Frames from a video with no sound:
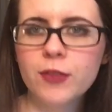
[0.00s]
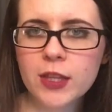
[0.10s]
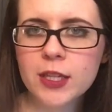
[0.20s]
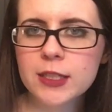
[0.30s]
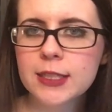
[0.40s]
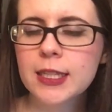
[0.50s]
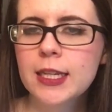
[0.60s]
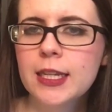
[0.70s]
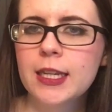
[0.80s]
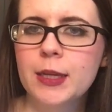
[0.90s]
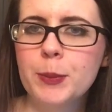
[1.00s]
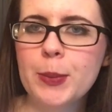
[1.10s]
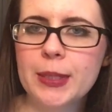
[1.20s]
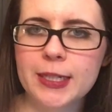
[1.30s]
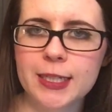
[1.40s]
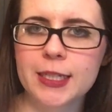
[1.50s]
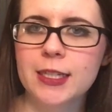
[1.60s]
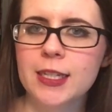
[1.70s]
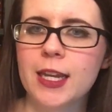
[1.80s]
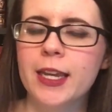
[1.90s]
of these,
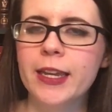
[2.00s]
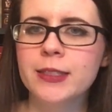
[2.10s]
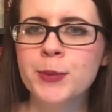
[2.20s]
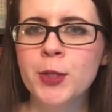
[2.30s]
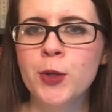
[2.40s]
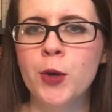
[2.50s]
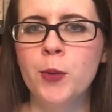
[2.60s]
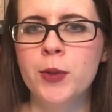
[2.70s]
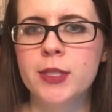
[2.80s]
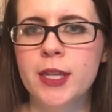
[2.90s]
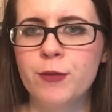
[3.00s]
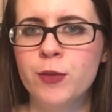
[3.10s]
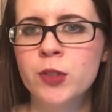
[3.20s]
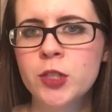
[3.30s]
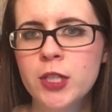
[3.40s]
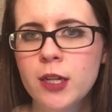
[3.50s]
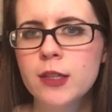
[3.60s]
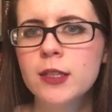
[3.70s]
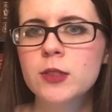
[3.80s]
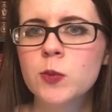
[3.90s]
but I guess I'm going to go with Divergent
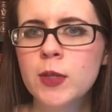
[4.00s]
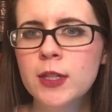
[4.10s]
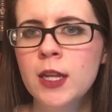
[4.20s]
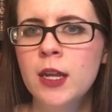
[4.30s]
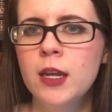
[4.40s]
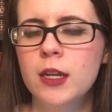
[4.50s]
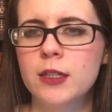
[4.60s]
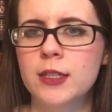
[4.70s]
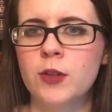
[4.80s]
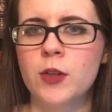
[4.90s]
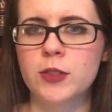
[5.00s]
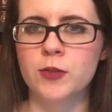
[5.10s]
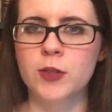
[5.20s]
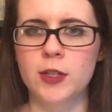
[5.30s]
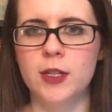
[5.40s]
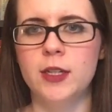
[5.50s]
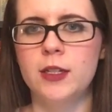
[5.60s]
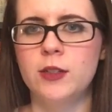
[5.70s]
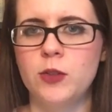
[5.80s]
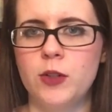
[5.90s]
on this one because I know that's a really
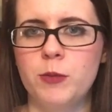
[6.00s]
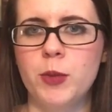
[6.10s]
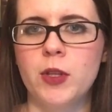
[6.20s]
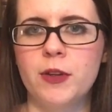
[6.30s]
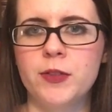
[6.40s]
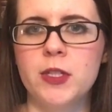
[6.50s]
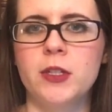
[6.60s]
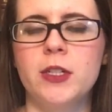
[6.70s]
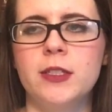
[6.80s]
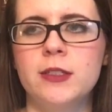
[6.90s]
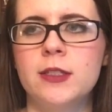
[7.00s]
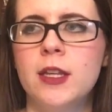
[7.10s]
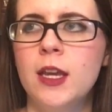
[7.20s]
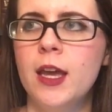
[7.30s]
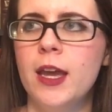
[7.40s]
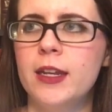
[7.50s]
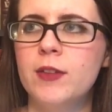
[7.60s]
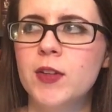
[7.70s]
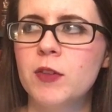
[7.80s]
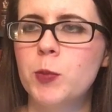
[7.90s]
sort of beloved series. And
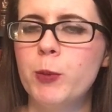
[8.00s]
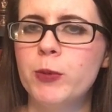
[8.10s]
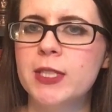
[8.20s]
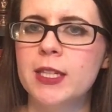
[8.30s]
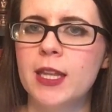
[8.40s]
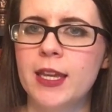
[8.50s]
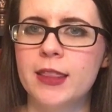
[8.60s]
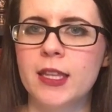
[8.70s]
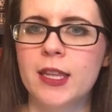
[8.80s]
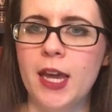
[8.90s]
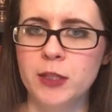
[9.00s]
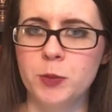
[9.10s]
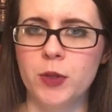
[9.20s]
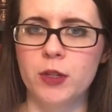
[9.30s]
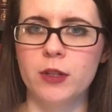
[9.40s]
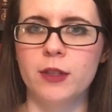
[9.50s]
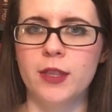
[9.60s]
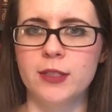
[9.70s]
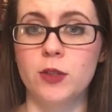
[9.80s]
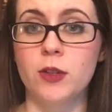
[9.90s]
even if people didn't like the last book,
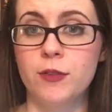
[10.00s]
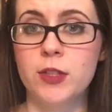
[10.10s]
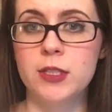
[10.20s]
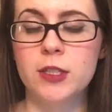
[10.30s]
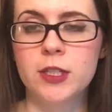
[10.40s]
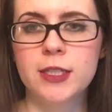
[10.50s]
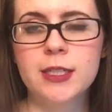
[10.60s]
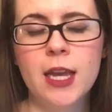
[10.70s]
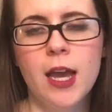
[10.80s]
they still love the series.